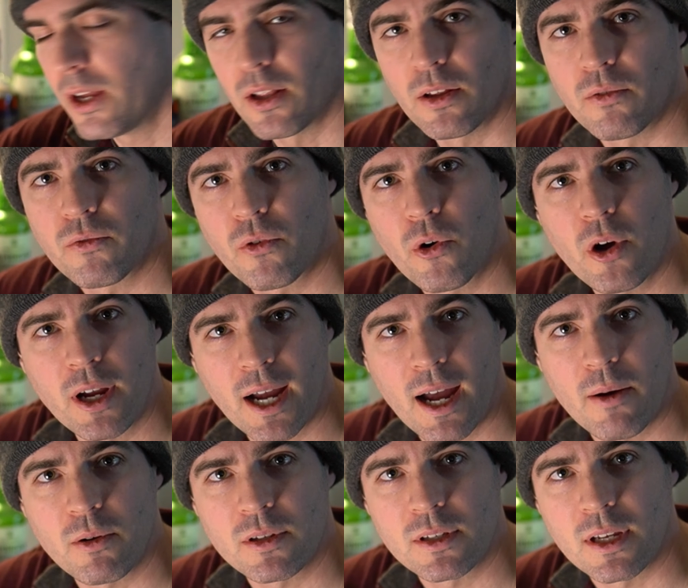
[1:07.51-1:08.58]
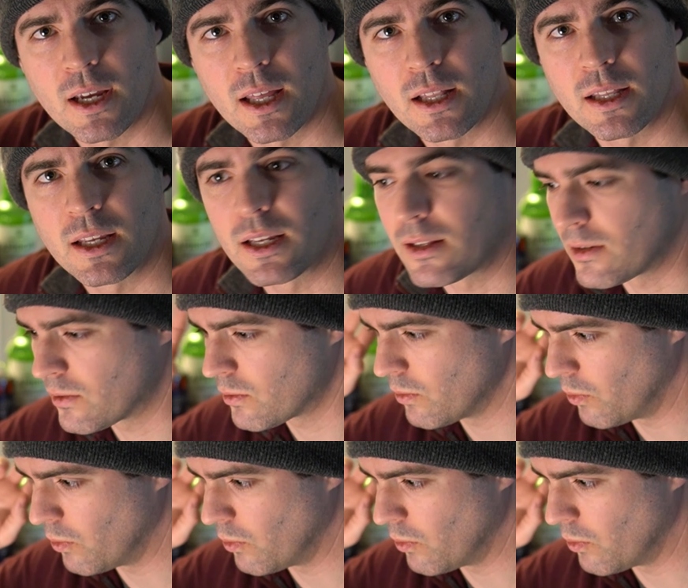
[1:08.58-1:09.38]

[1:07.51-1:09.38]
Laphroaig, I would say, leans